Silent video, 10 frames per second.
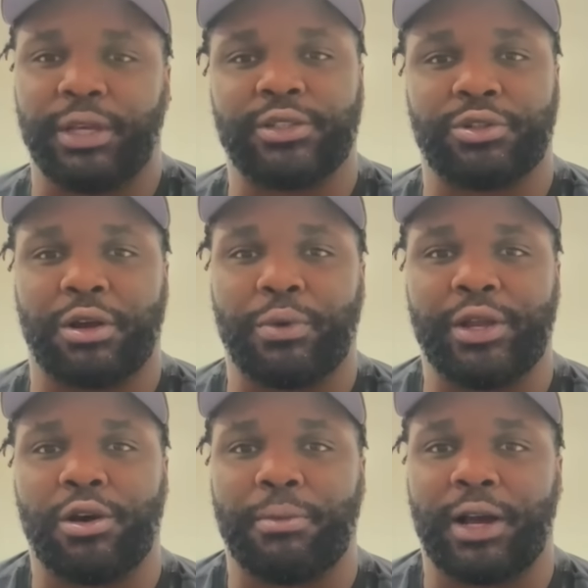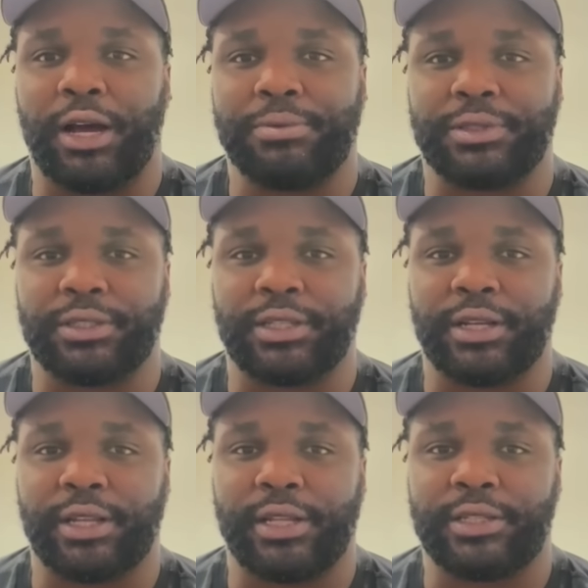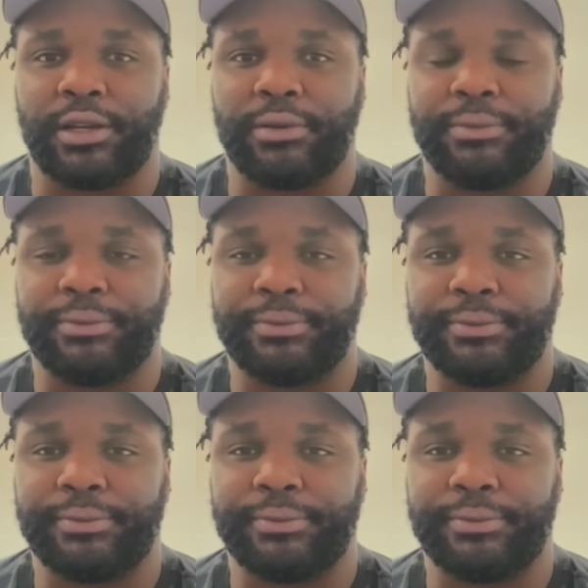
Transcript: make sure I weighed all my options in at that time.